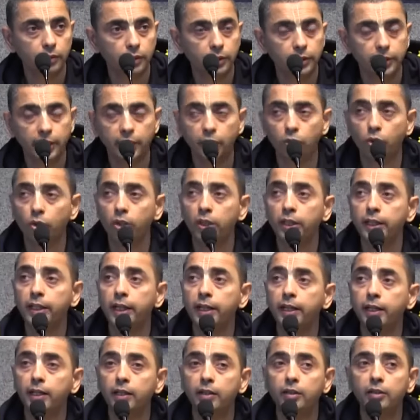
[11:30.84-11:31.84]
Then only
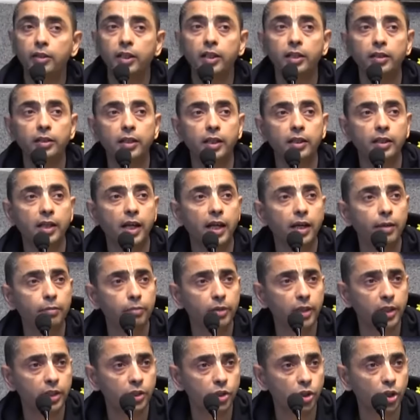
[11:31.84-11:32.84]
I can think that I am
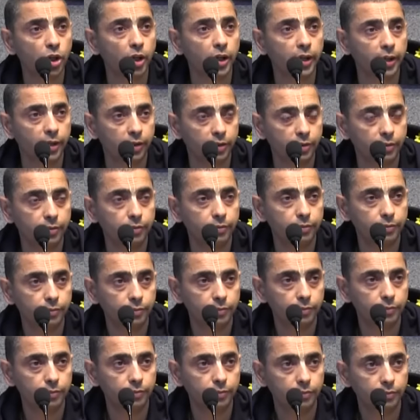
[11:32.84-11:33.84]
the enjoyer.
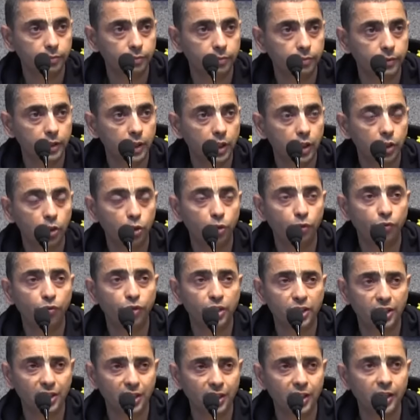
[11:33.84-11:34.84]
To
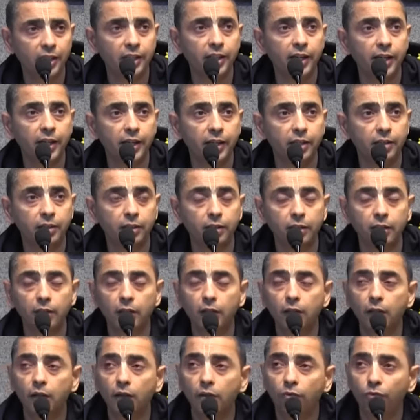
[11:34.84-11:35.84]
facilitate
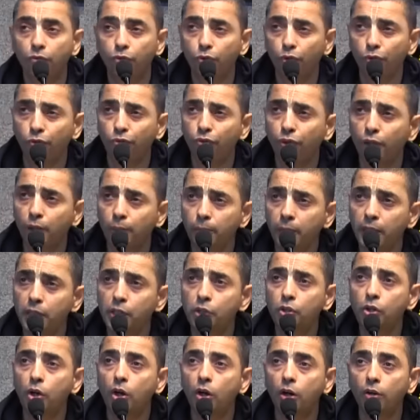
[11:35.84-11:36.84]

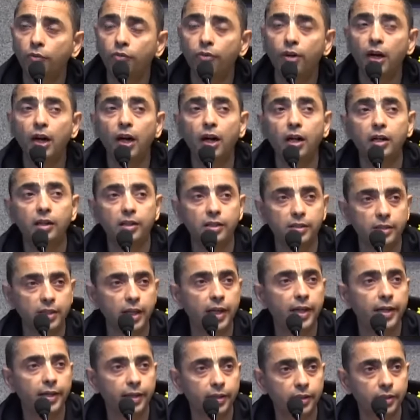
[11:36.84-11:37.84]
fulfillment of our
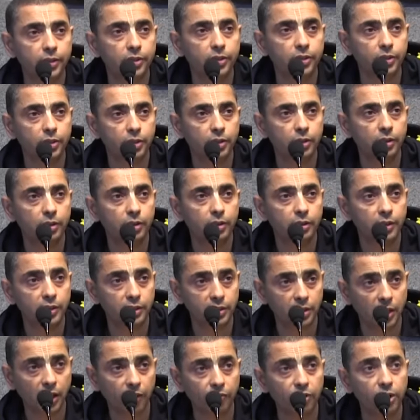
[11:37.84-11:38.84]
desires,
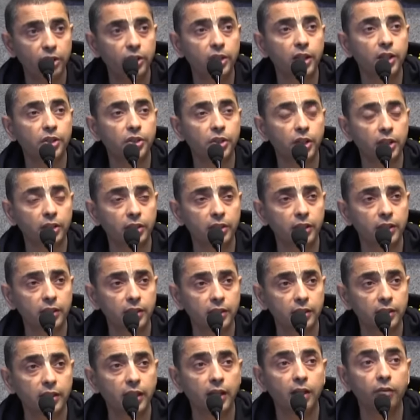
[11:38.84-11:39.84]
this avidya shakti
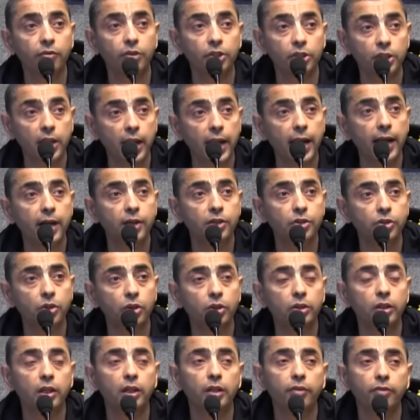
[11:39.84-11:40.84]
is there which acts
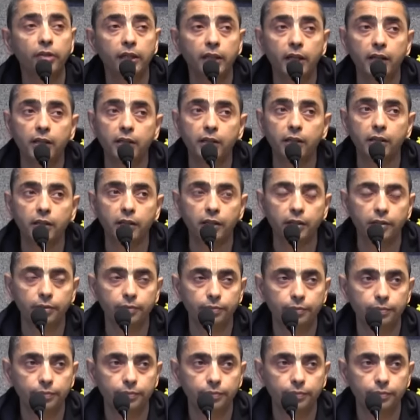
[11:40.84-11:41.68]
on the living entity.